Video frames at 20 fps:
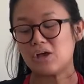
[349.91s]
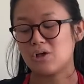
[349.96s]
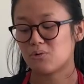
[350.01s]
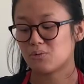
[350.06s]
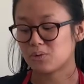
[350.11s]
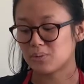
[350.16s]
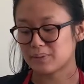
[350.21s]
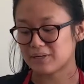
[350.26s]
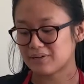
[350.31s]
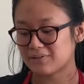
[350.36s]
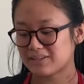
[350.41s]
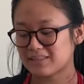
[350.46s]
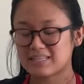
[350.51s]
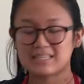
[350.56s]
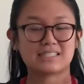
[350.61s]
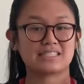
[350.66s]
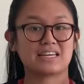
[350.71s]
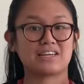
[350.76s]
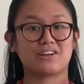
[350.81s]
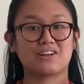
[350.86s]
We'll be doing
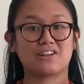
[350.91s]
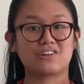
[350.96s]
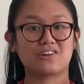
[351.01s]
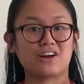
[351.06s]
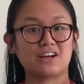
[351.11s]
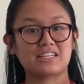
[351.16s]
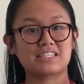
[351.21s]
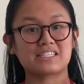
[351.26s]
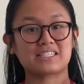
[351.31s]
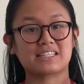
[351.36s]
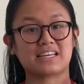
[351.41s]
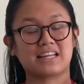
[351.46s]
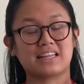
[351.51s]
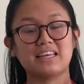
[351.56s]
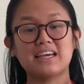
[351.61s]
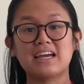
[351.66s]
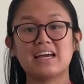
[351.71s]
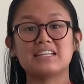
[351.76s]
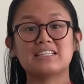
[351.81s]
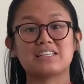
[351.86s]
this in a large
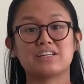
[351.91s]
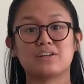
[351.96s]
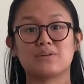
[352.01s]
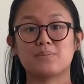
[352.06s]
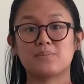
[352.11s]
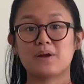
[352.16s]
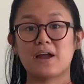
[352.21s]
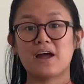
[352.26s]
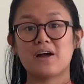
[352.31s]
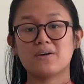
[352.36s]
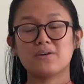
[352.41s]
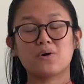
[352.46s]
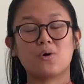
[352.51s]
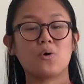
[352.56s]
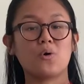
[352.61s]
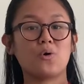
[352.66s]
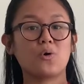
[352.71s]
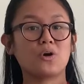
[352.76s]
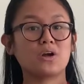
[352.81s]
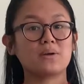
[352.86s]
skillet until brown
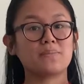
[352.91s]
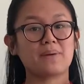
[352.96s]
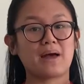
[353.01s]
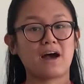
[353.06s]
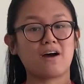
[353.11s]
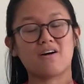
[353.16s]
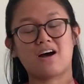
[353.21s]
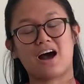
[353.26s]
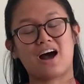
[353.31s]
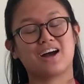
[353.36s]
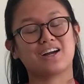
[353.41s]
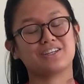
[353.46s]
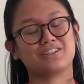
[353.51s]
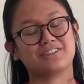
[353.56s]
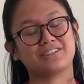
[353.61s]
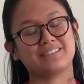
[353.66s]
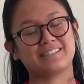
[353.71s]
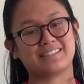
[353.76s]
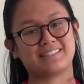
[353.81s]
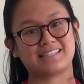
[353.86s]
or about
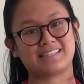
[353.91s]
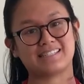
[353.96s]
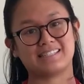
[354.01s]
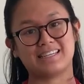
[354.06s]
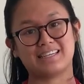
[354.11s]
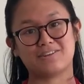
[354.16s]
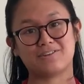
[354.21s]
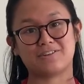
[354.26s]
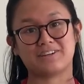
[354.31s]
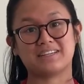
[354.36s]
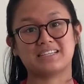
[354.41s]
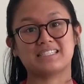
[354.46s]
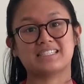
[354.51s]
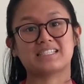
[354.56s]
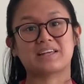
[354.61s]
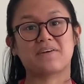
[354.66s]
160 degrees